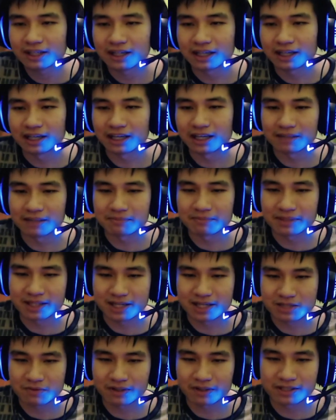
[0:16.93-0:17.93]
Uh,
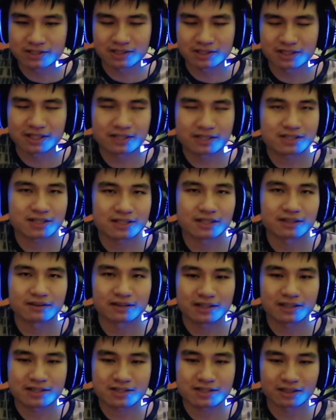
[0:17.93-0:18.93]
because, well, it's a it's a
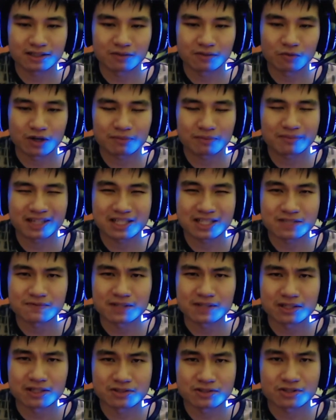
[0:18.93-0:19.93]
it's a one minute
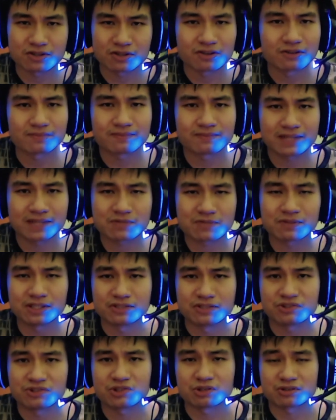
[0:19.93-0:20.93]
video, so it's
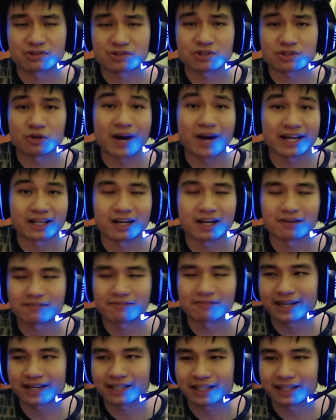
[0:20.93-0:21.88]
really short, so why not, right?